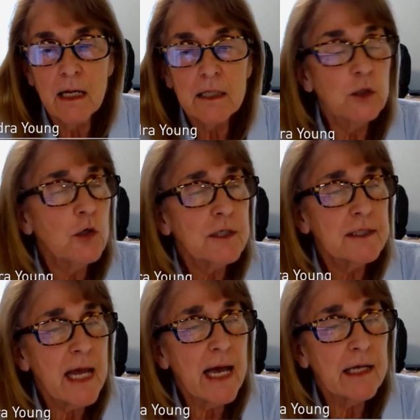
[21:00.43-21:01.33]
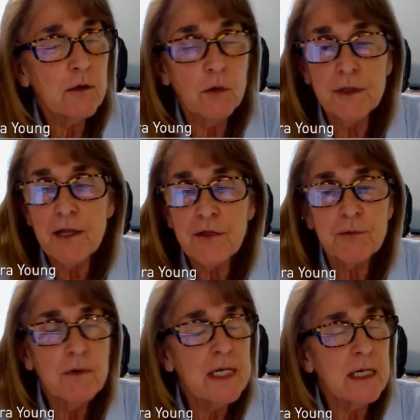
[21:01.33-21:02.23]
looked at, only
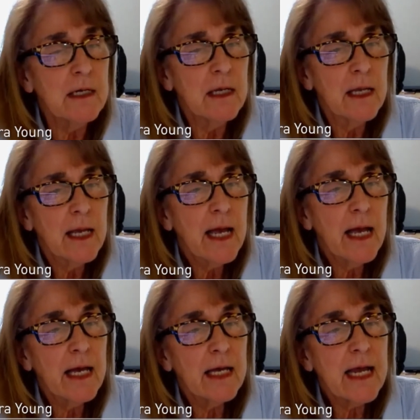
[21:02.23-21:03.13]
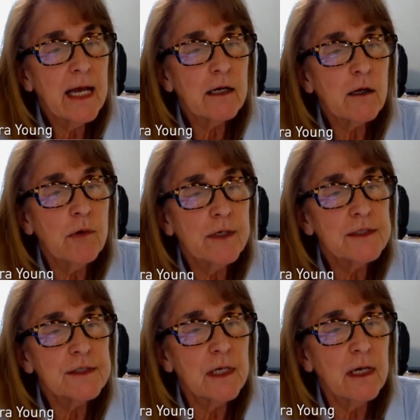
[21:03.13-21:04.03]
three had
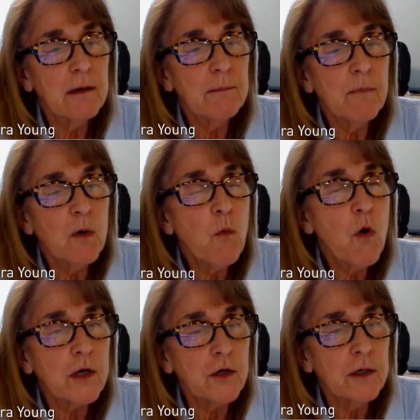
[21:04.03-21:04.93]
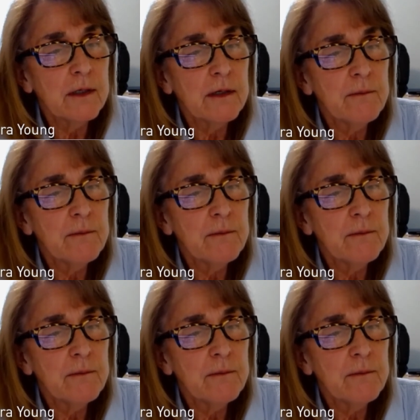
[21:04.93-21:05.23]
adequate water